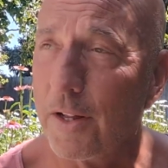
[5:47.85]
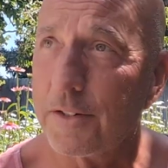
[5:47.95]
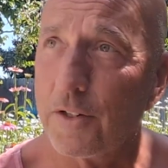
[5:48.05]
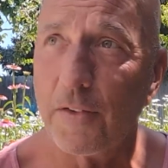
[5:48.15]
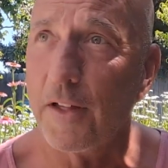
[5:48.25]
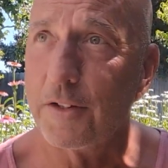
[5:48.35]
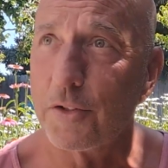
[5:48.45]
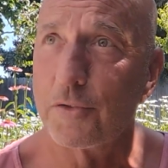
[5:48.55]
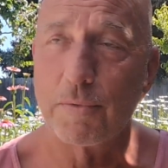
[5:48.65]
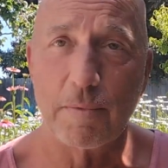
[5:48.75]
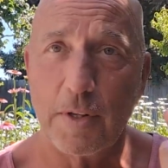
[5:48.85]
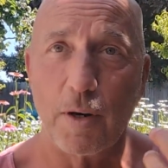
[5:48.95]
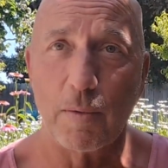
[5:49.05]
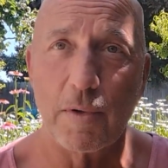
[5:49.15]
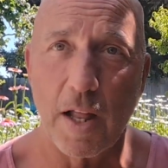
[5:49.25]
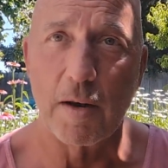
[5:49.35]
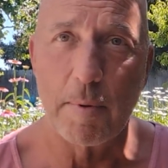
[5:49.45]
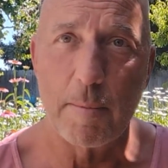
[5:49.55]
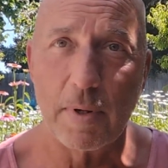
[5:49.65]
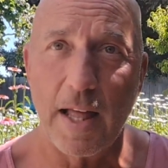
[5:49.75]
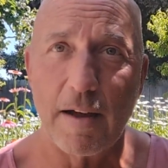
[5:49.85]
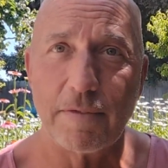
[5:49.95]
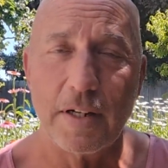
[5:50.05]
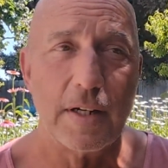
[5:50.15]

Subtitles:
until they just, you know, a lot of people have,